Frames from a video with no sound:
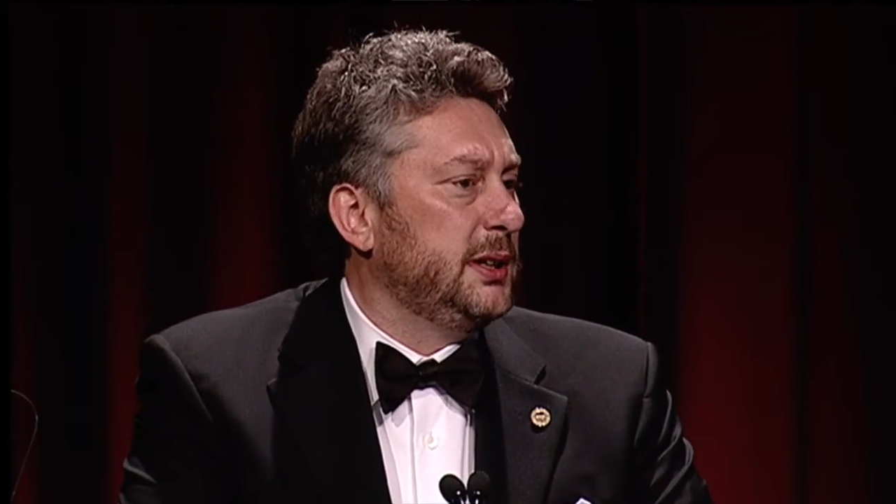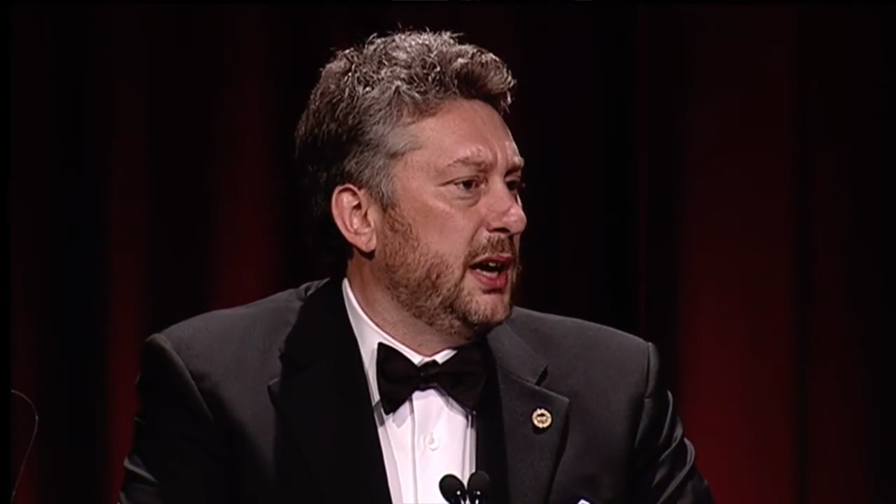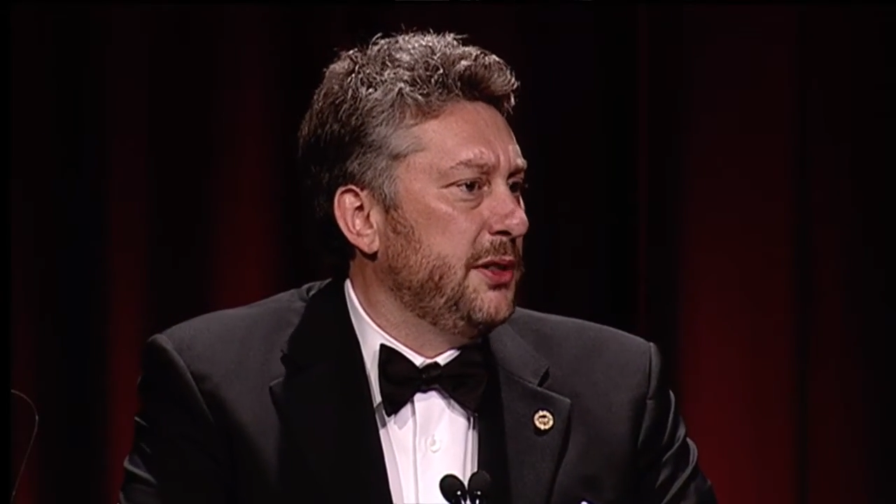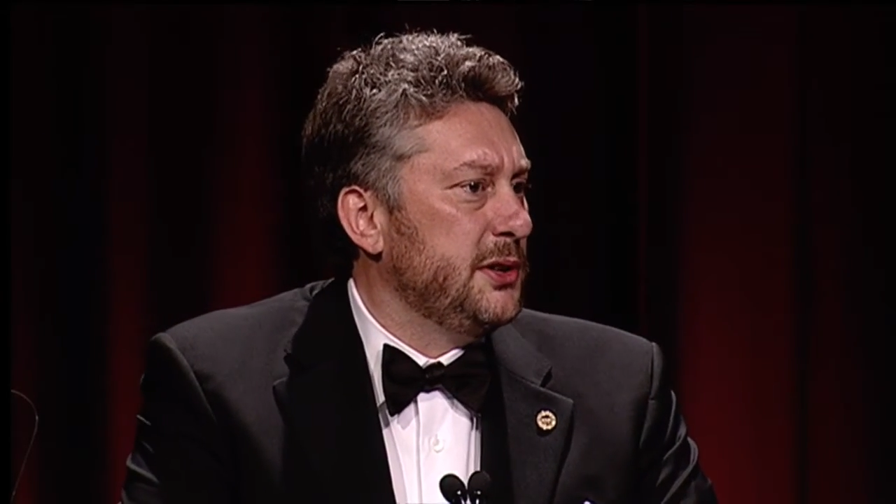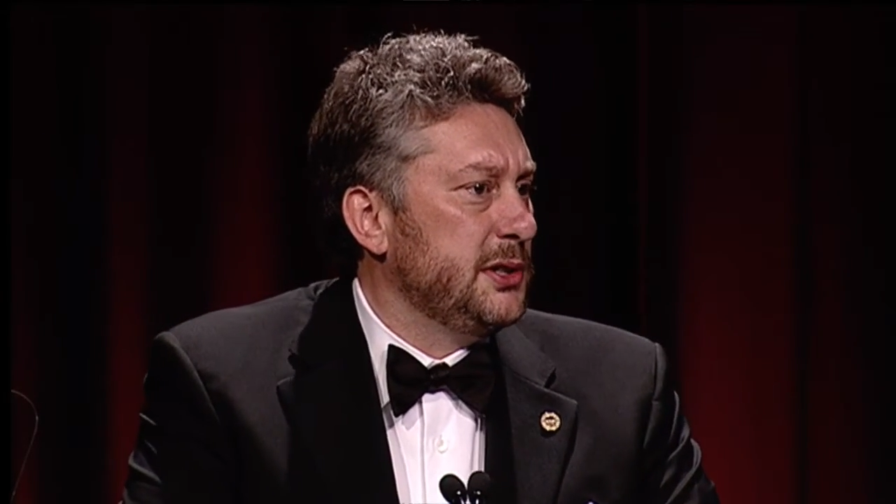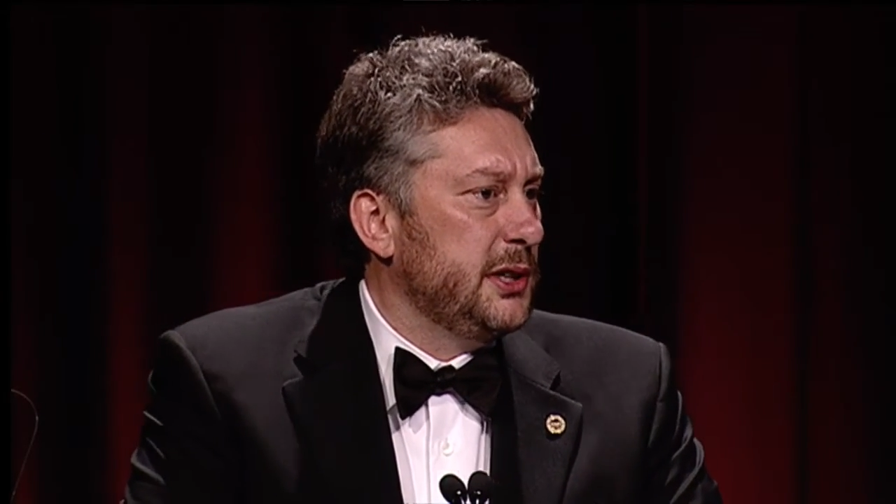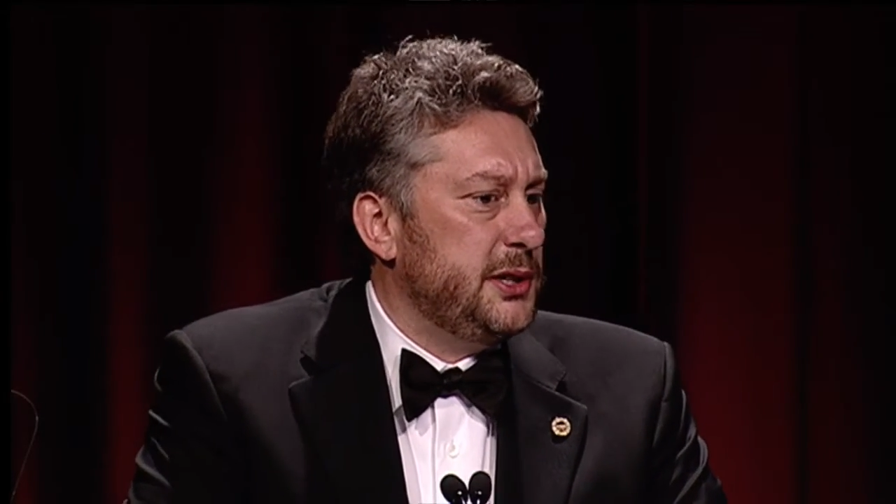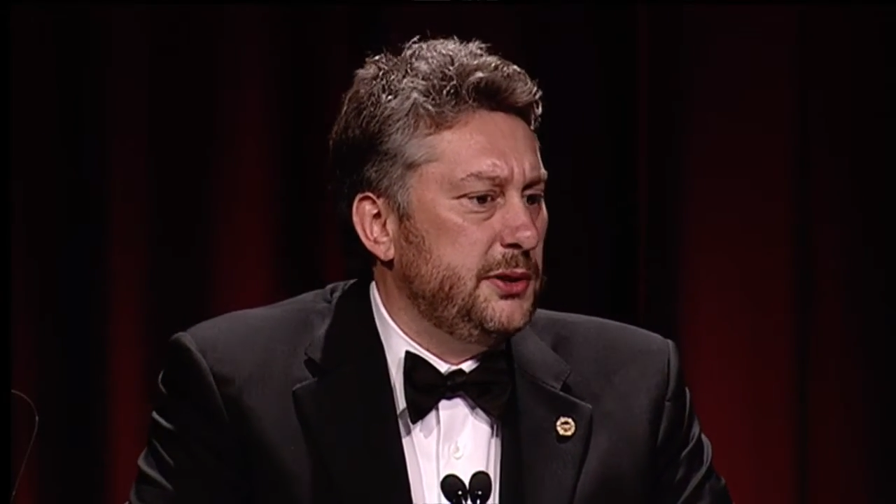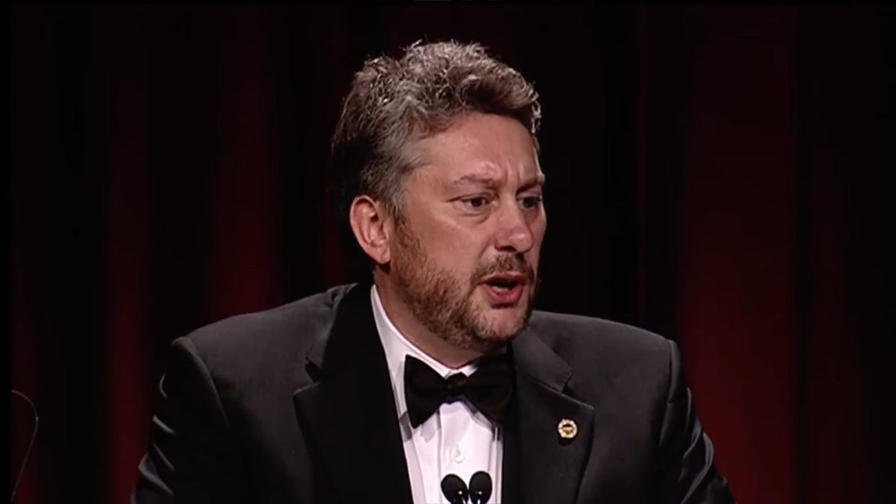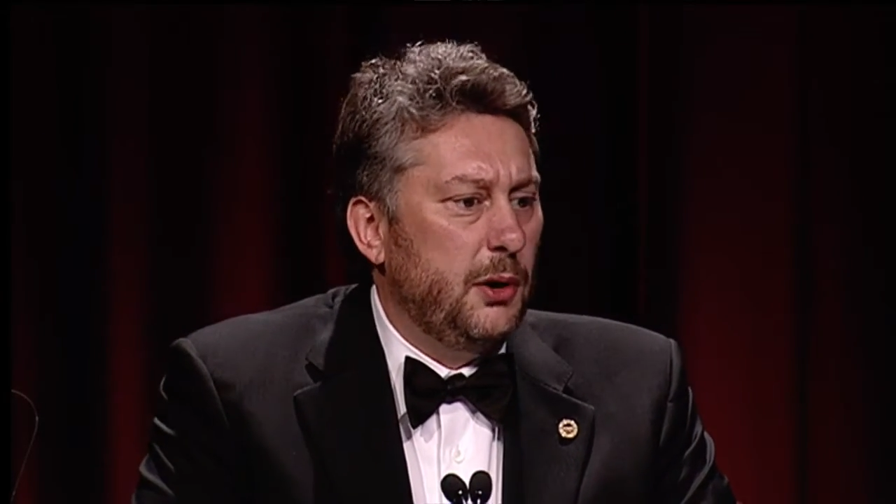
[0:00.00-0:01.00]
others that
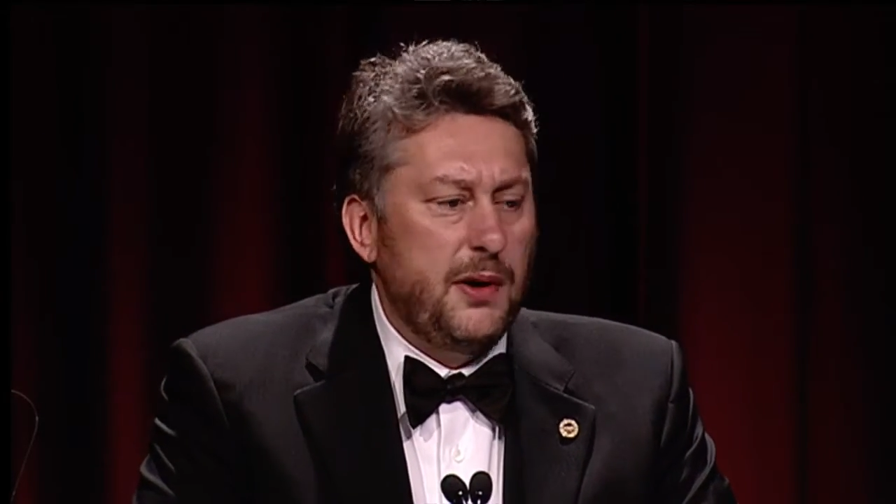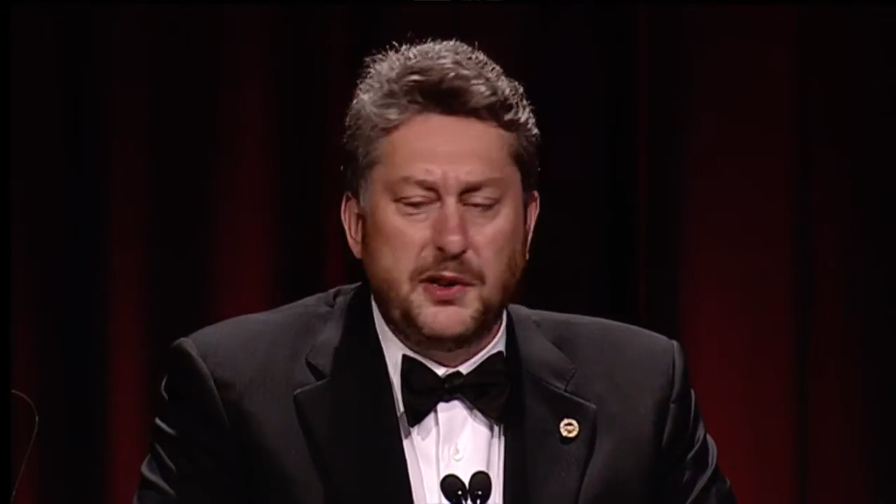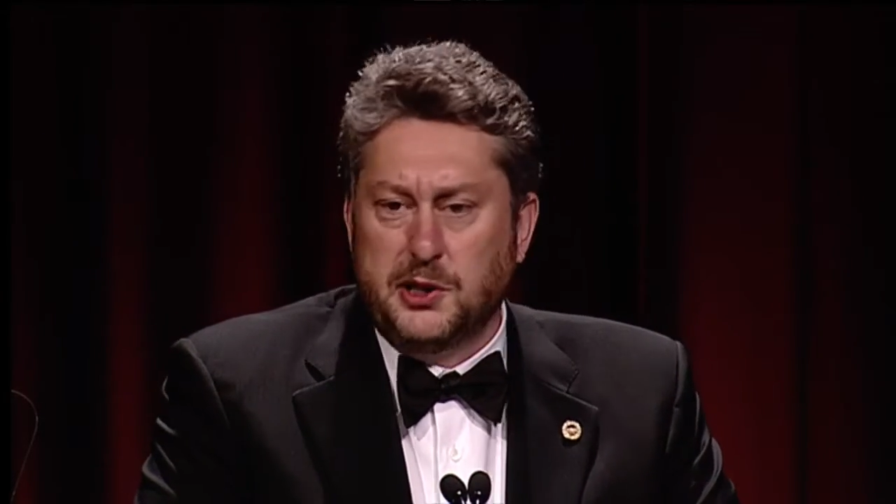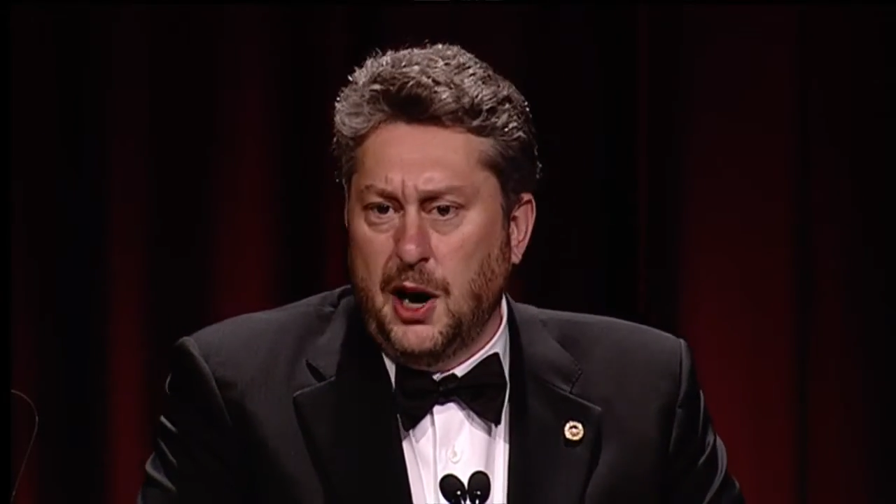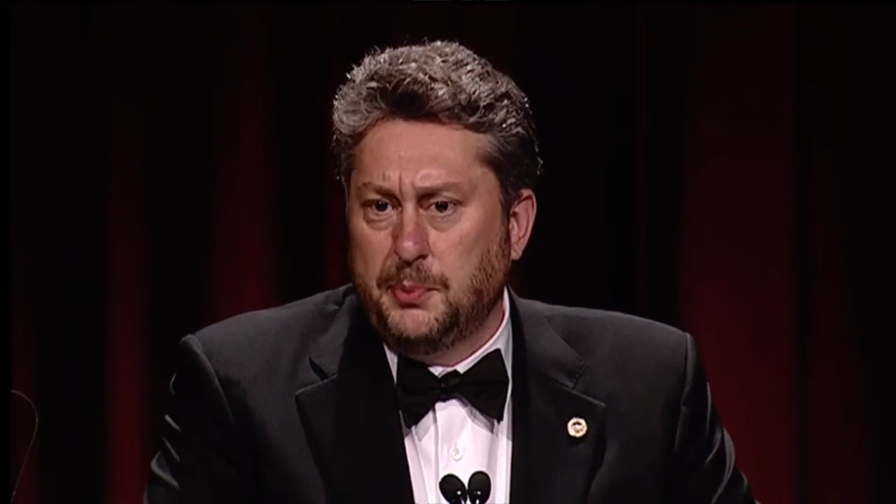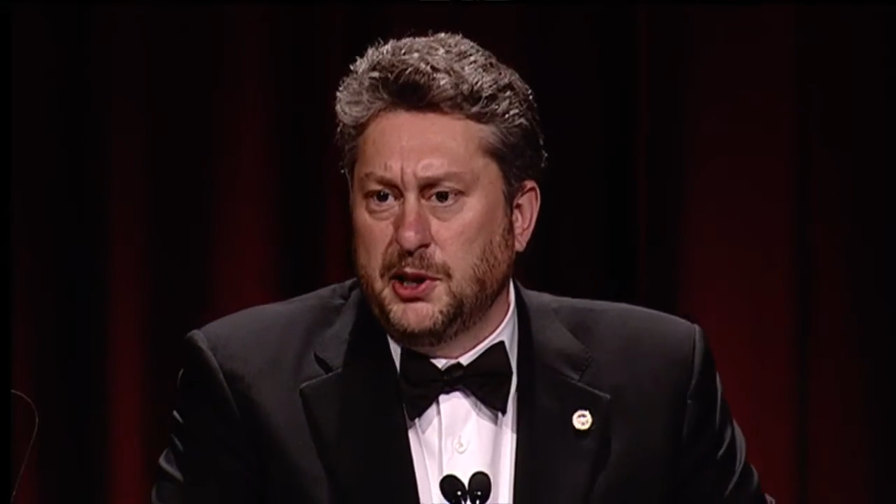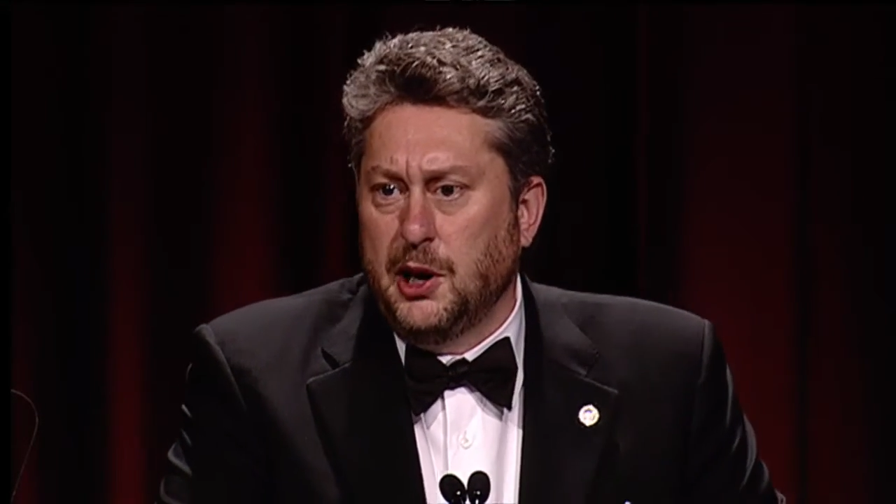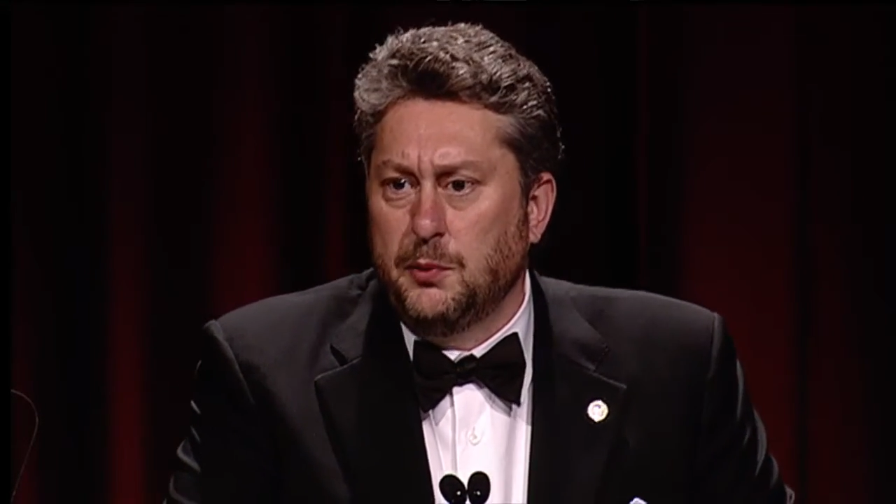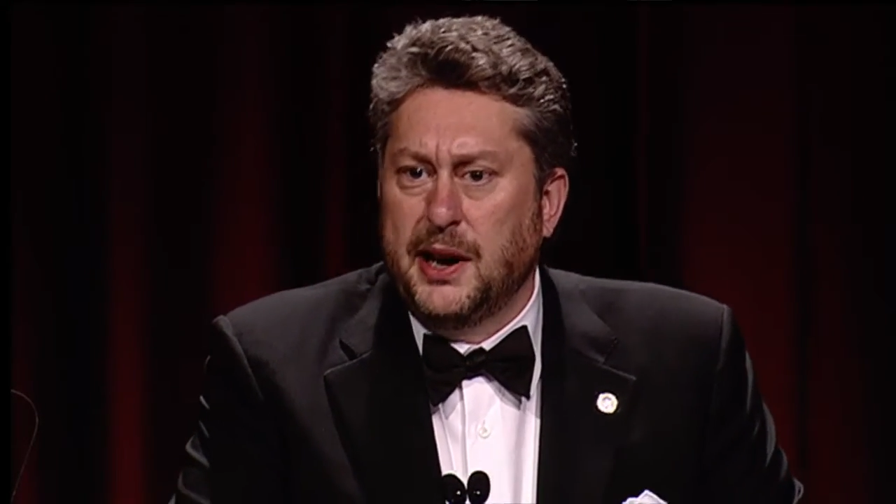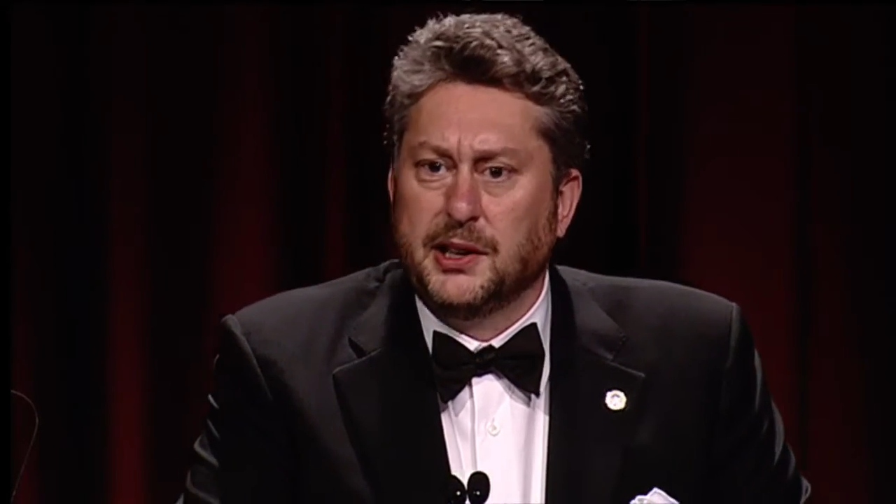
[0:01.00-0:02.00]
you know have adopted our
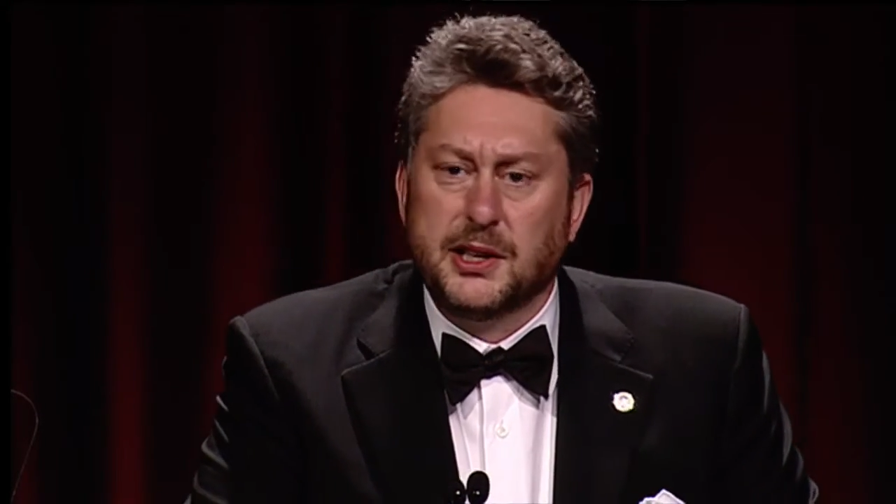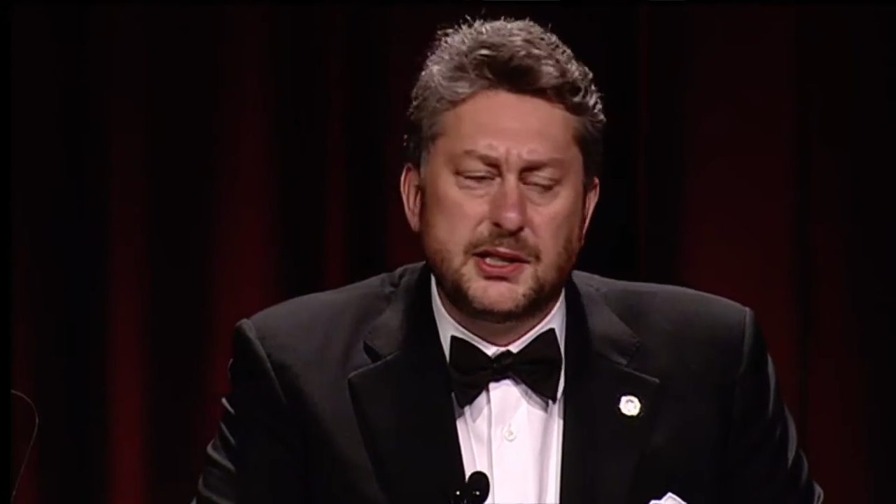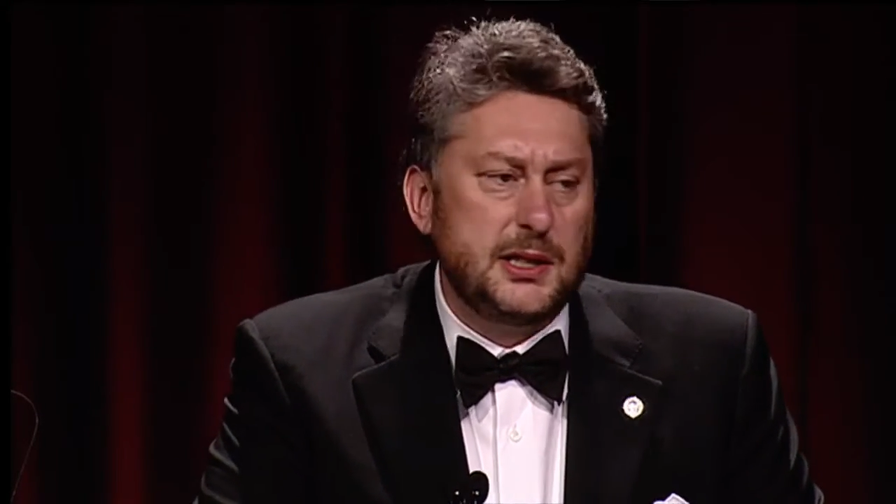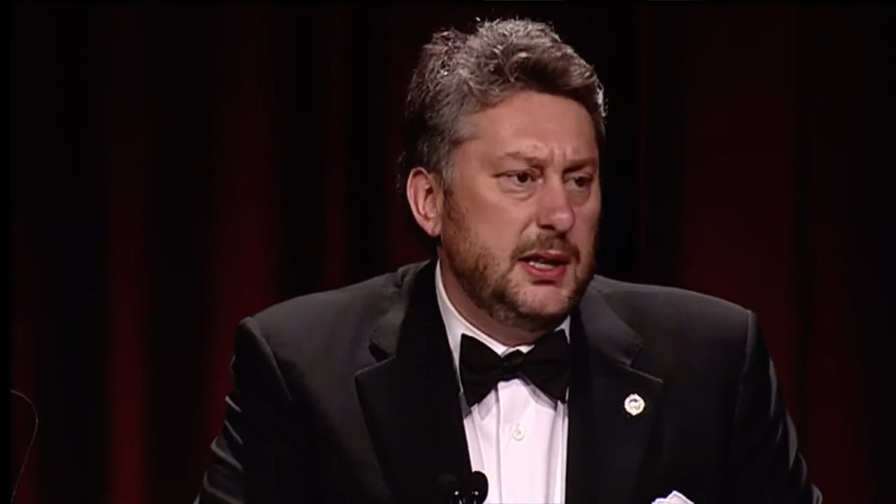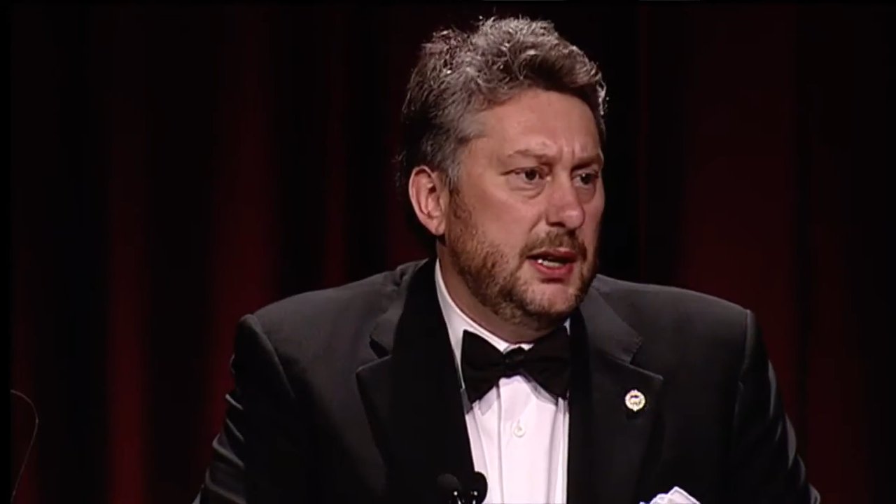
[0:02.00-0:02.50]
red list,